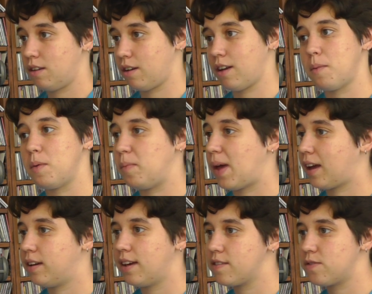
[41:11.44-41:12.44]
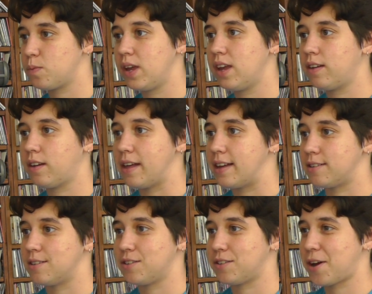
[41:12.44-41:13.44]
They're coming back next week,
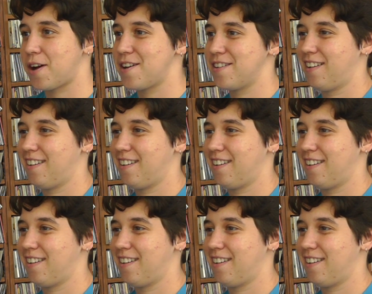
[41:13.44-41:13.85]
classes start.